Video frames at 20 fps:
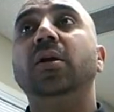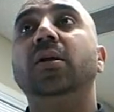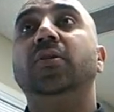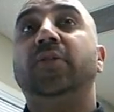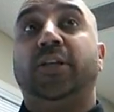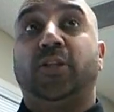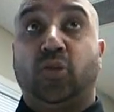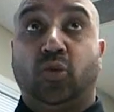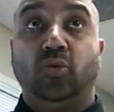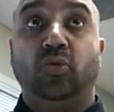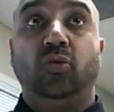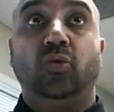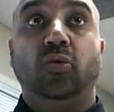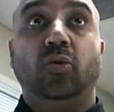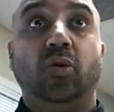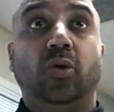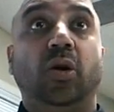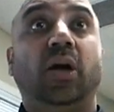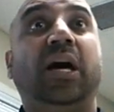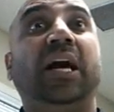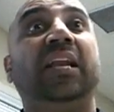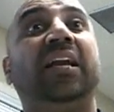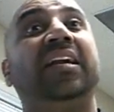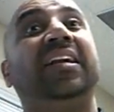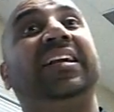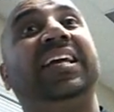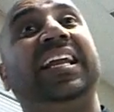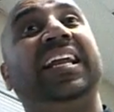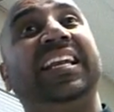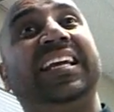That's true.
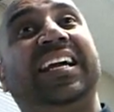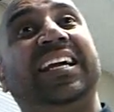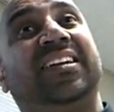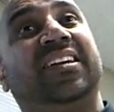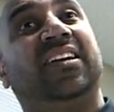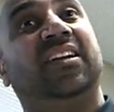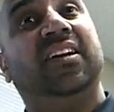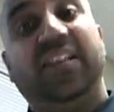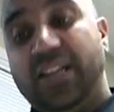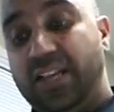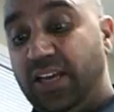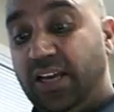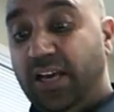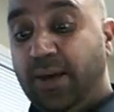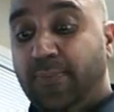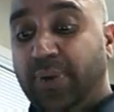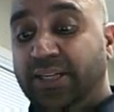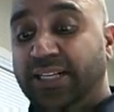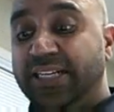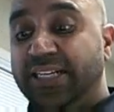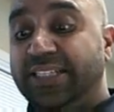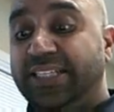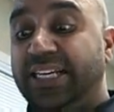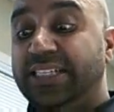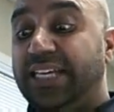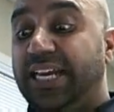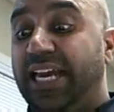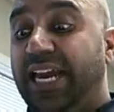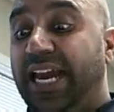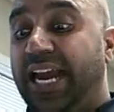Highlight delegated. But it
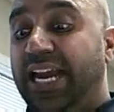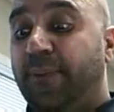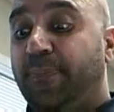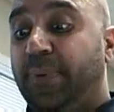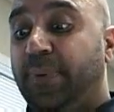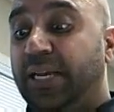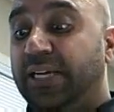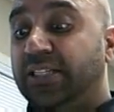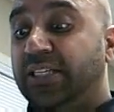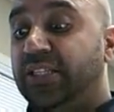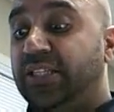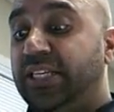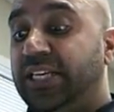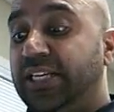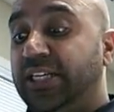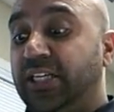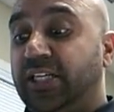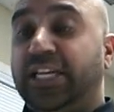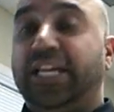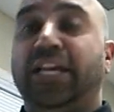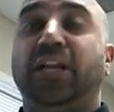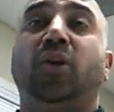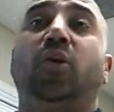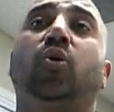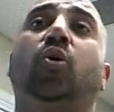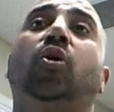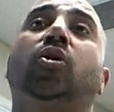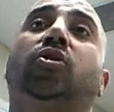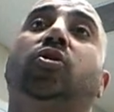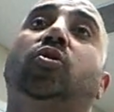says at present they retain
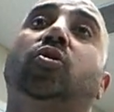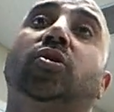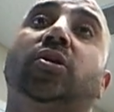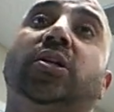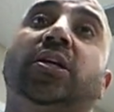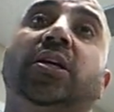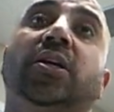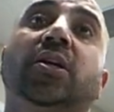no authority.